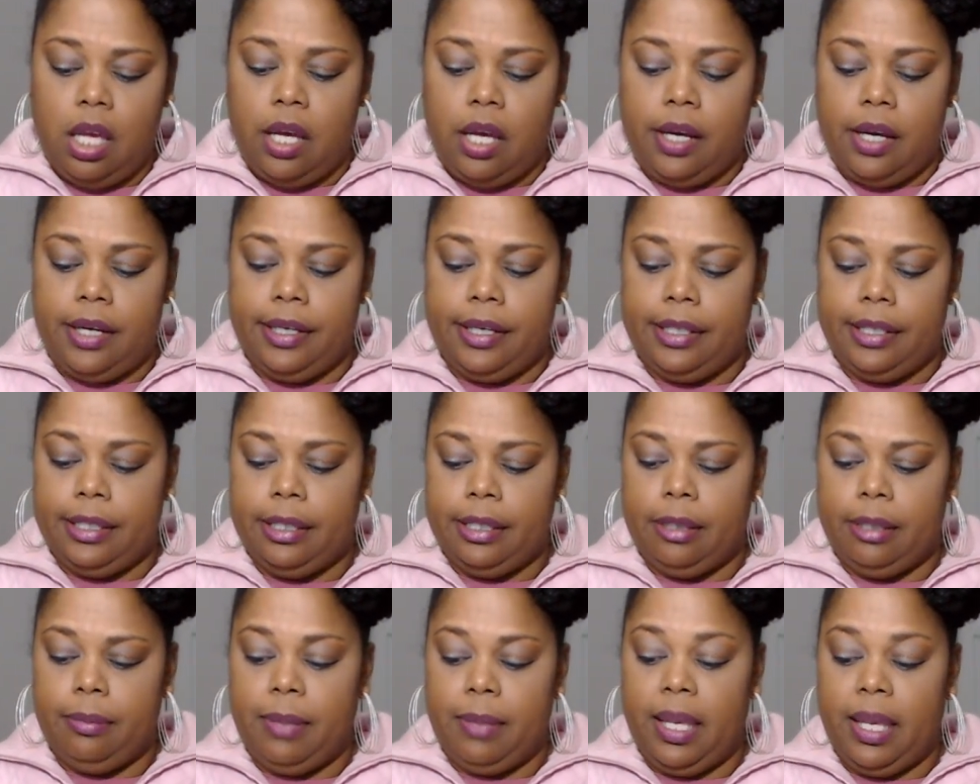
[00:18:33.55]

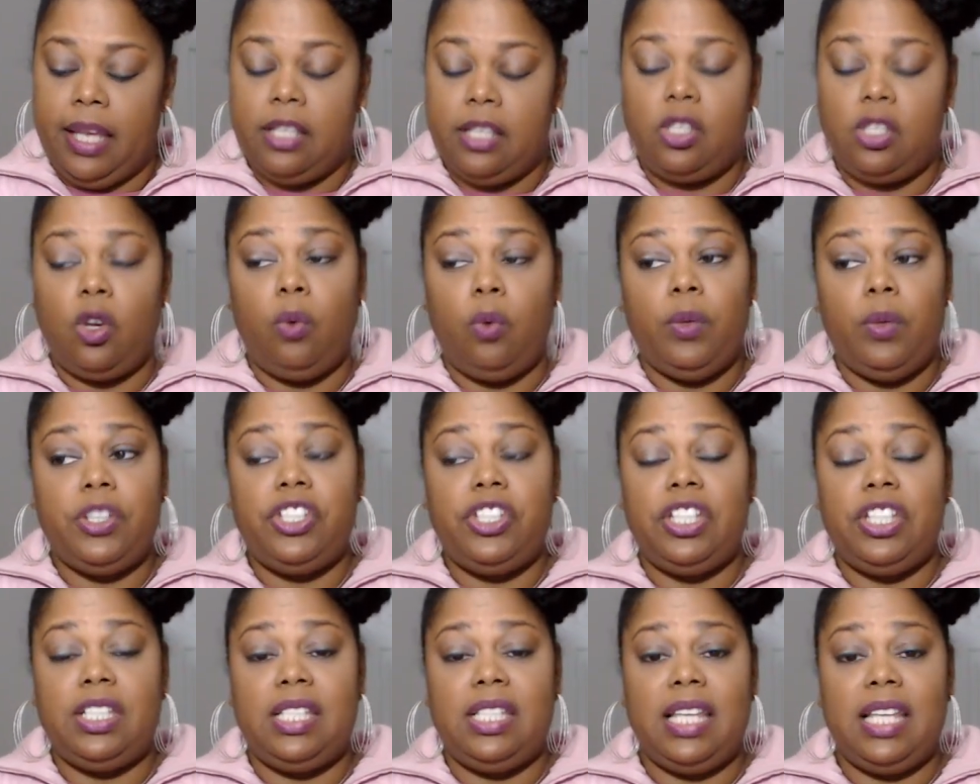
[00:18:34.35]
And so when
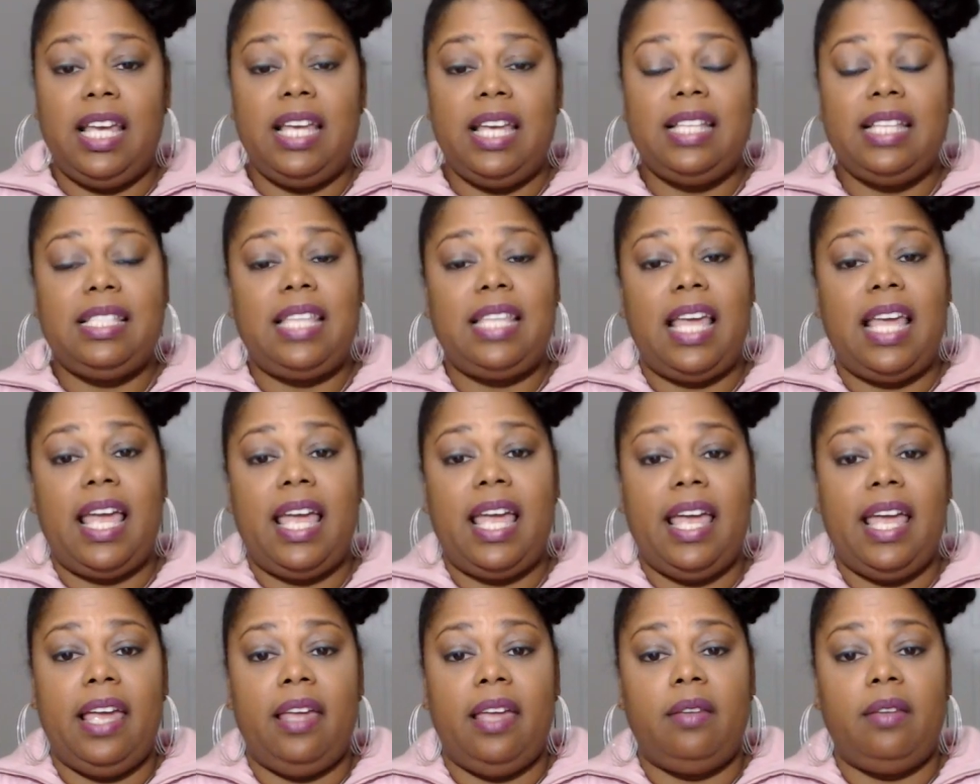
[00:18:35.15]
she says
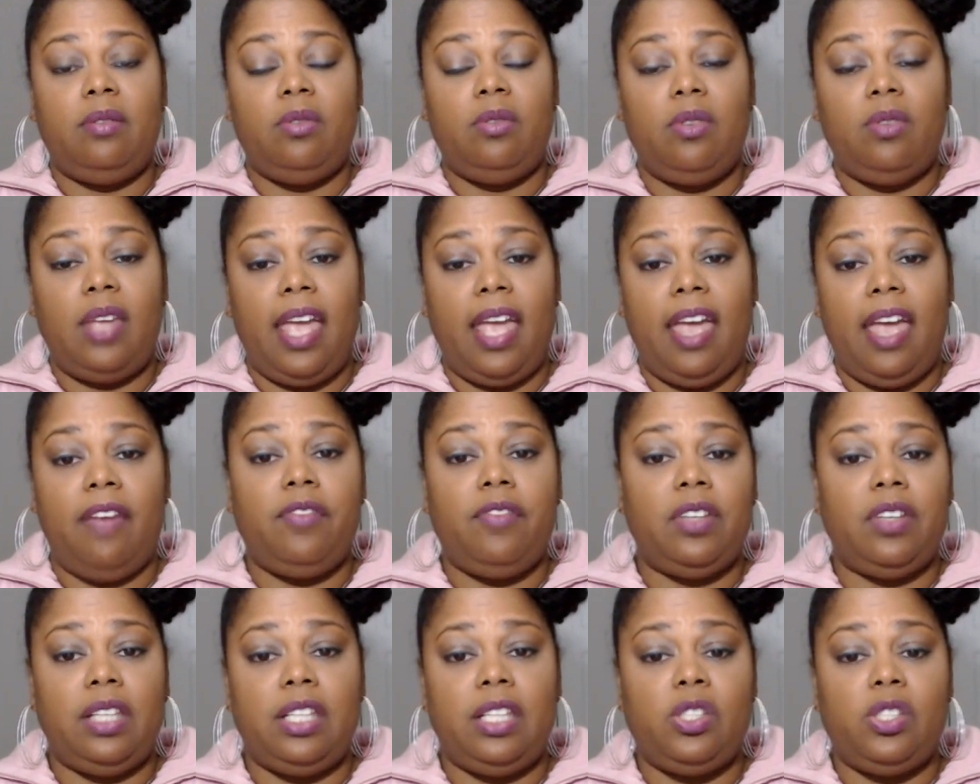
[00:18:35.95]
that,
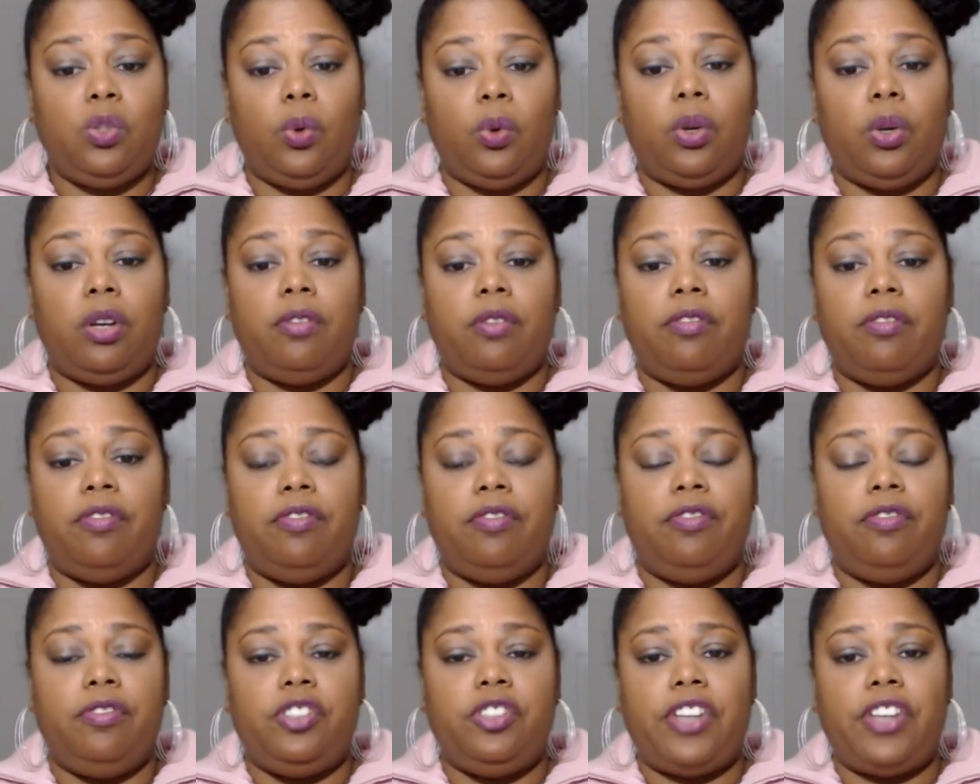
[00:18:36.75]
Heavenly sort of
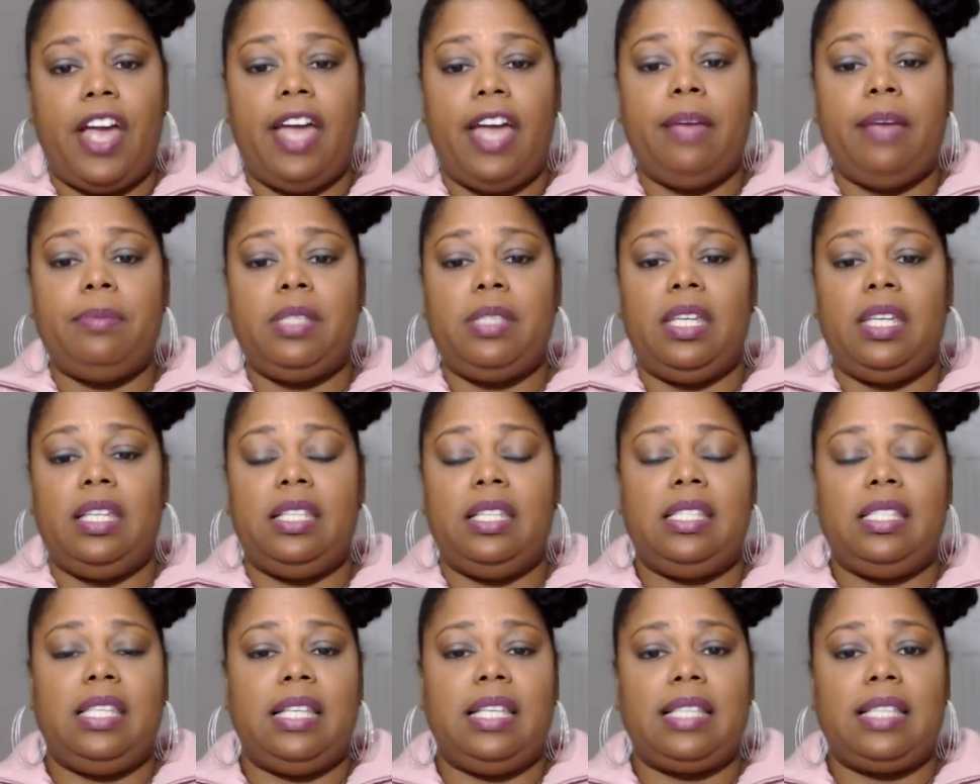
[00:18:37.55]
chimes in
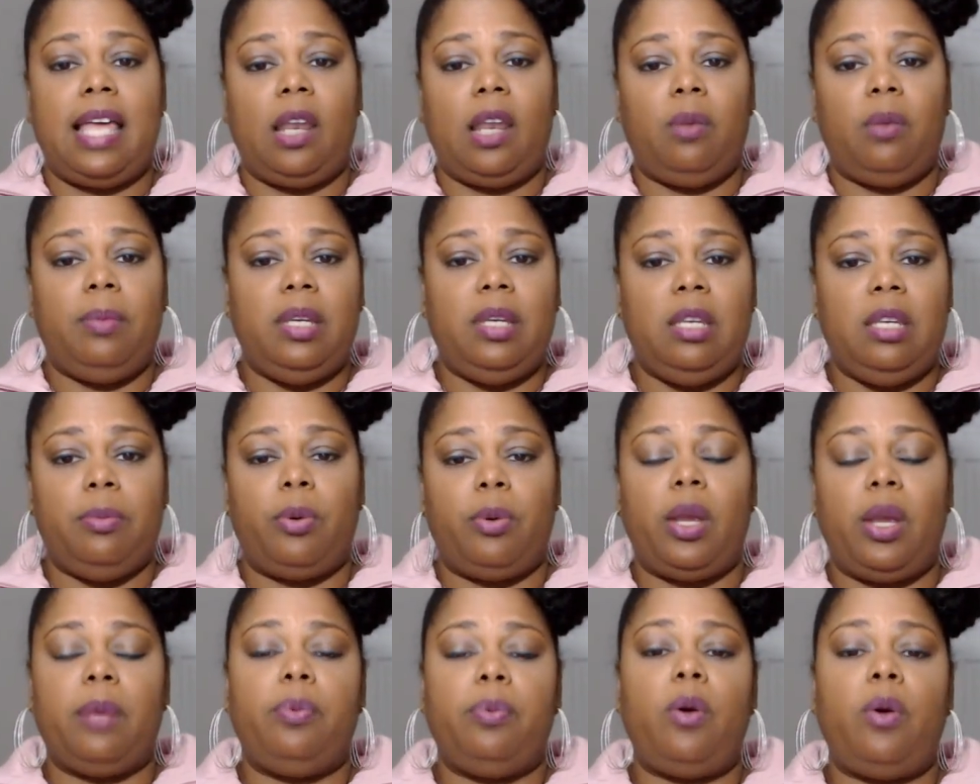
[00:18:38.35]
and says, I don't mean to
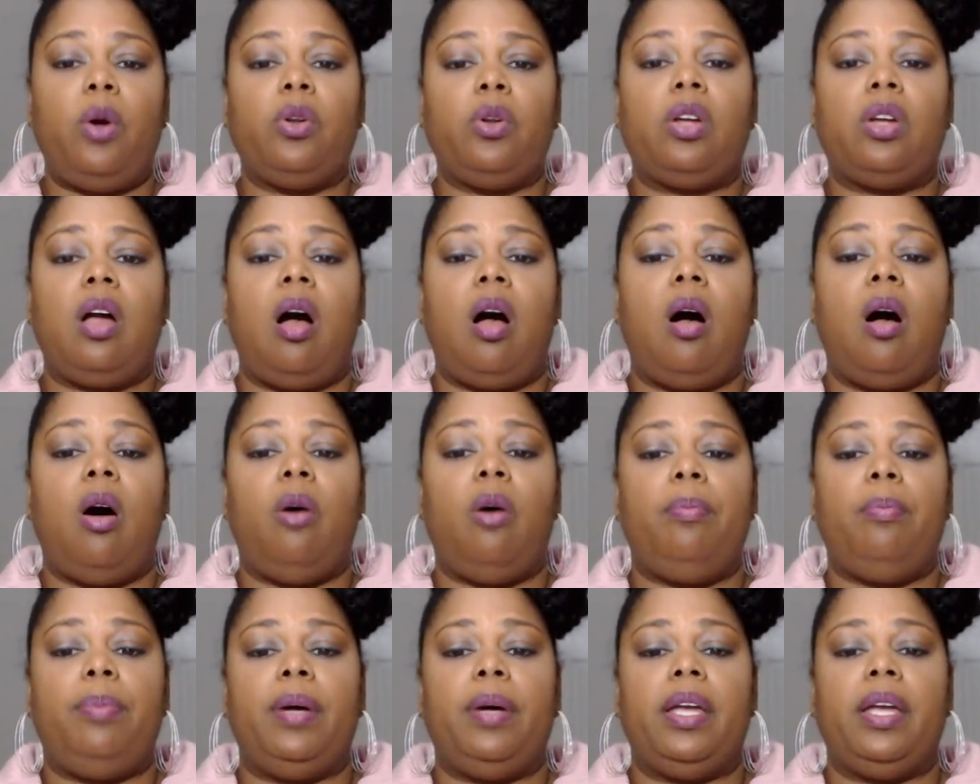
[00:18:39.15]
break
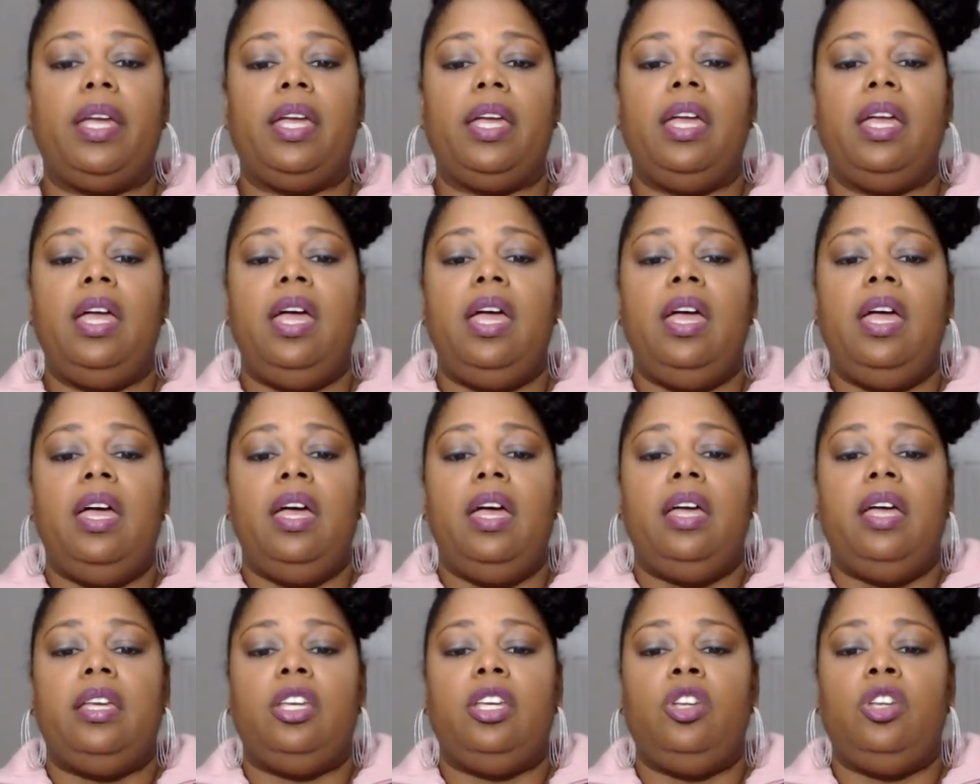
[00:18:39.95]
protocol, but
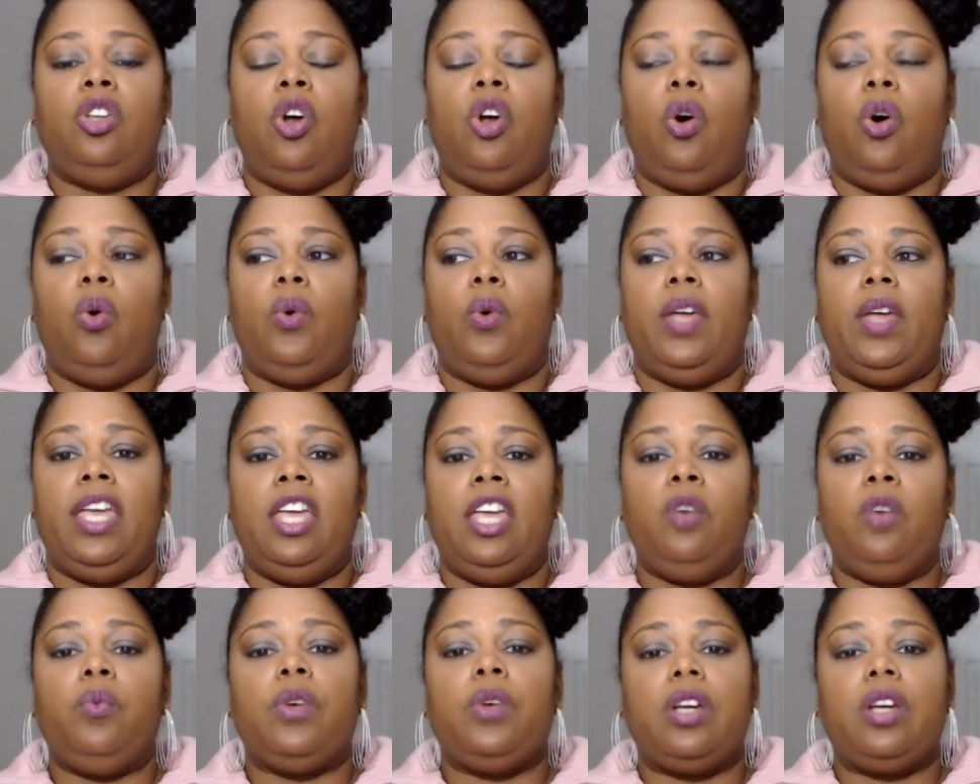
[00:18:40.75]
you know,
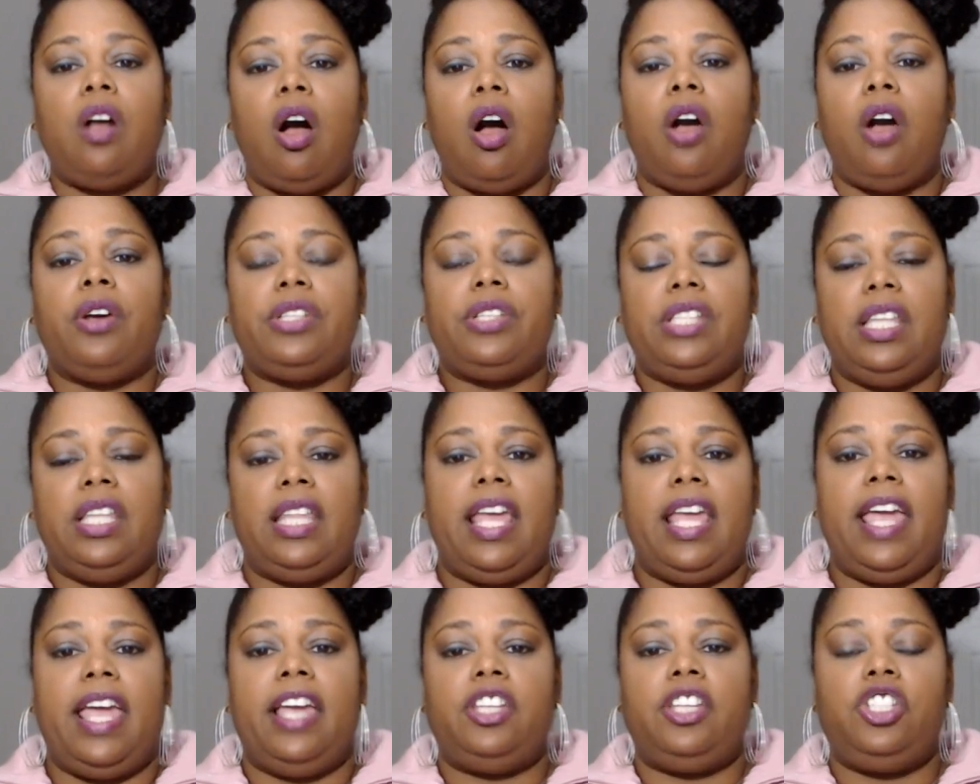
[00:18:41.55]
in regards to
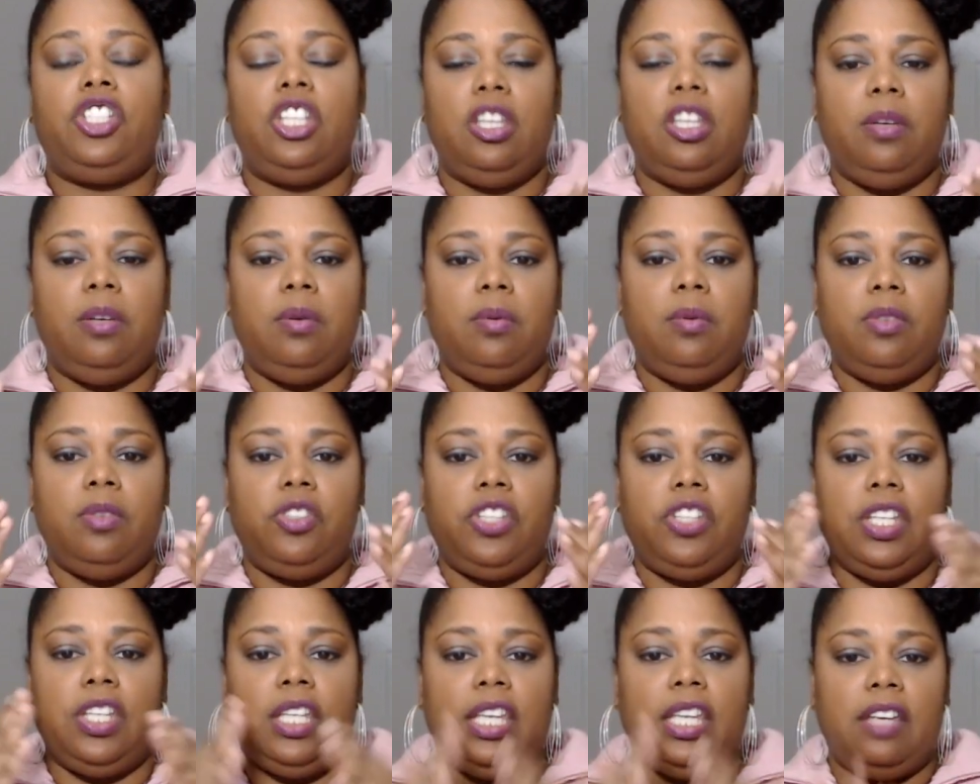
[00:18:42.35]
that, she
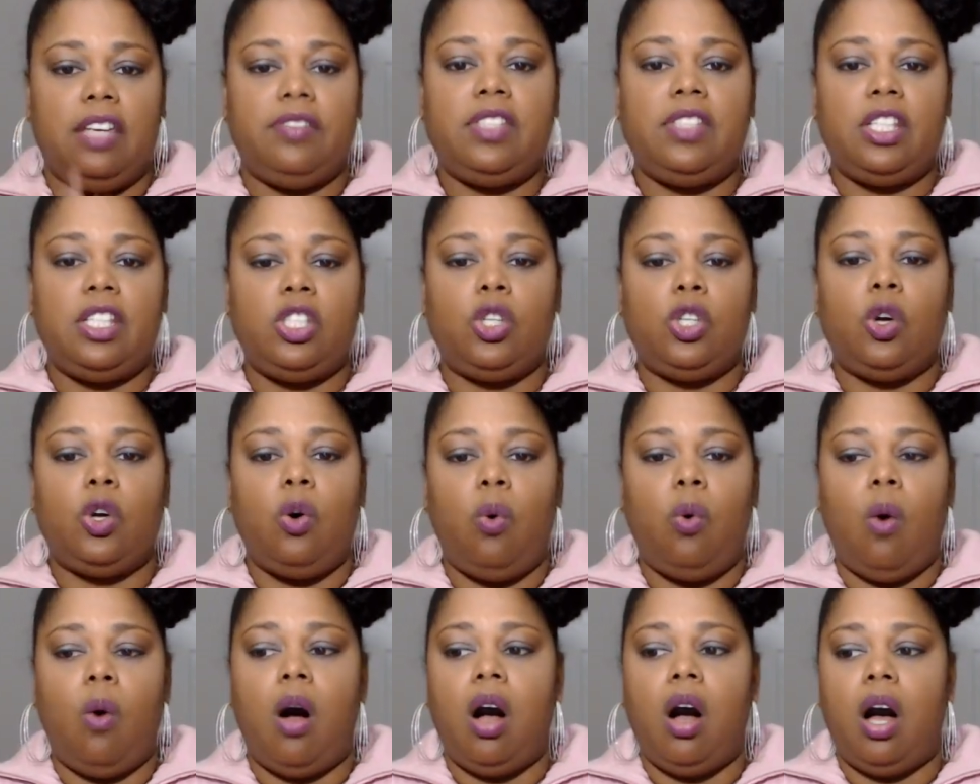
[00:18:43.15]
gives it to
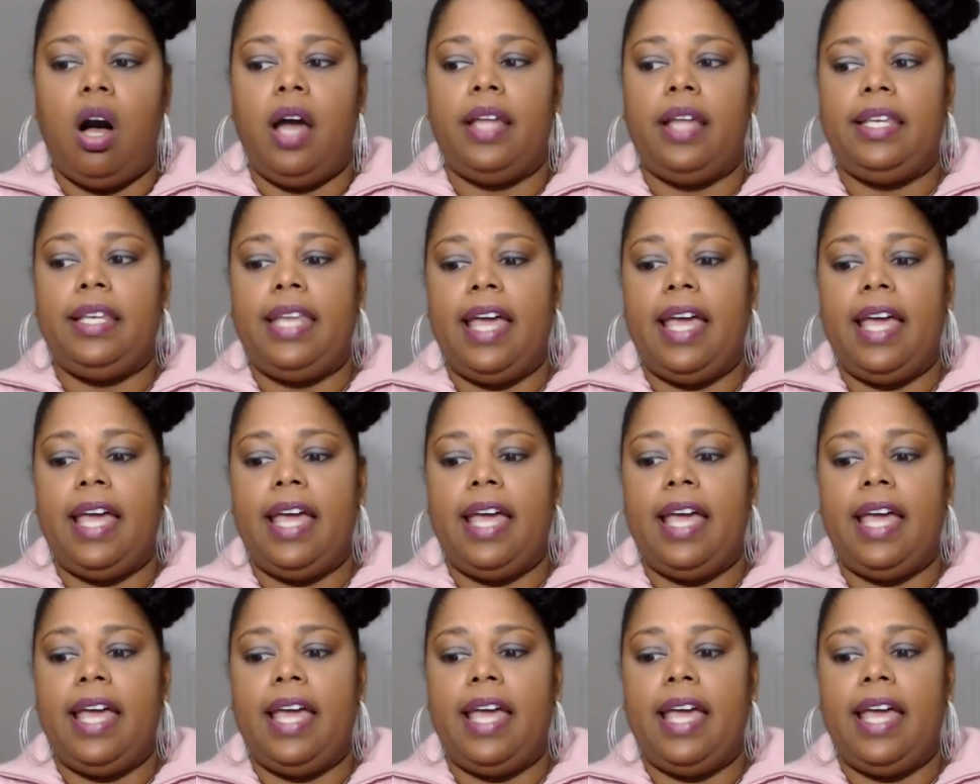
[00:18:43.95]
Quad.